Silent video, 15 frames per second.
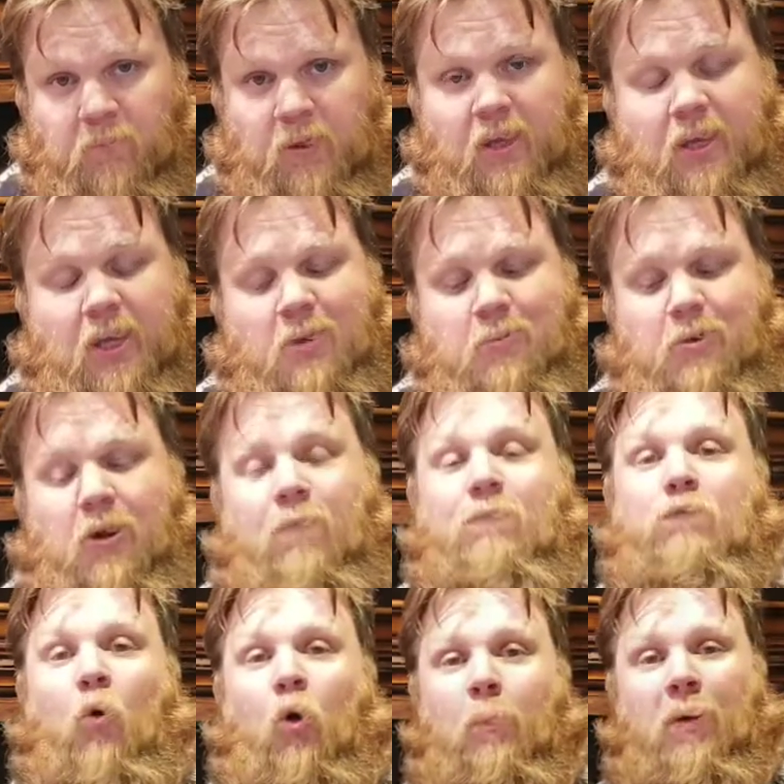It came in a
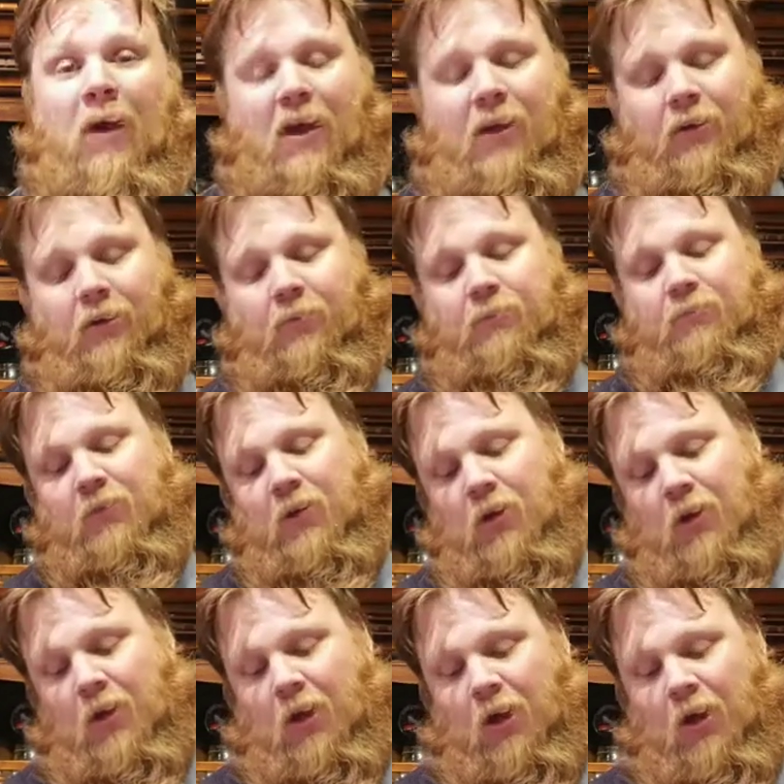4-pack
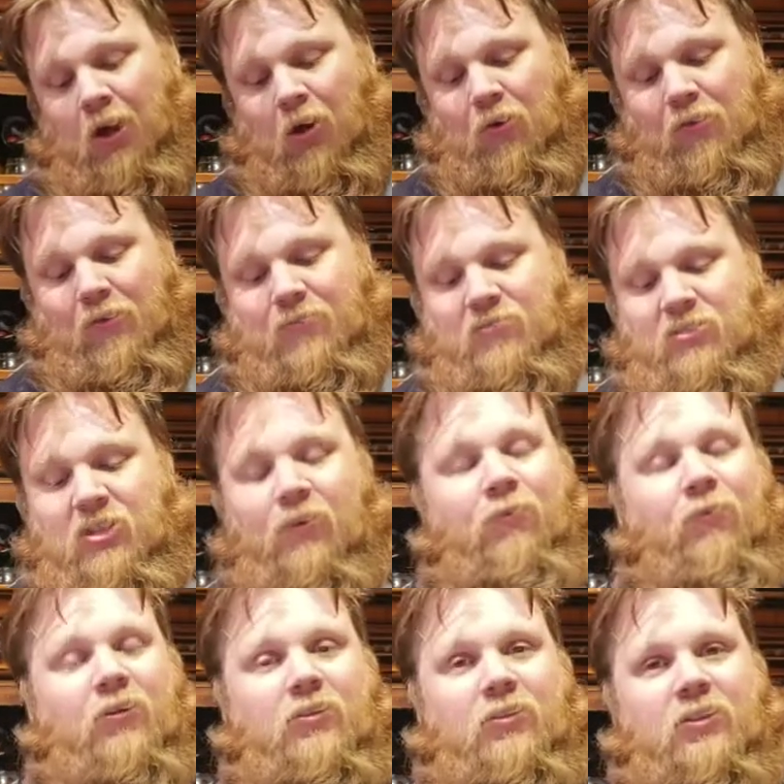of
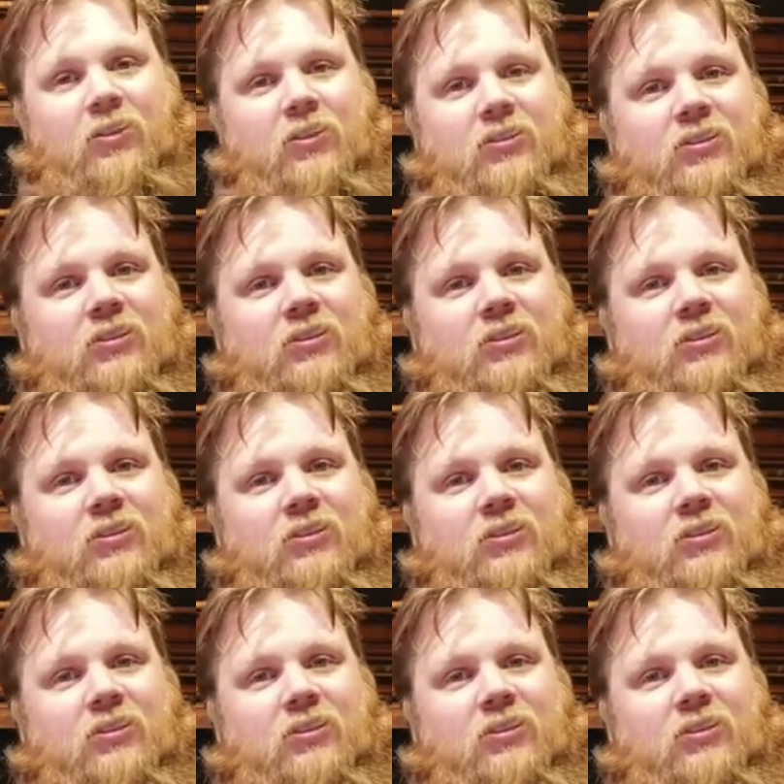different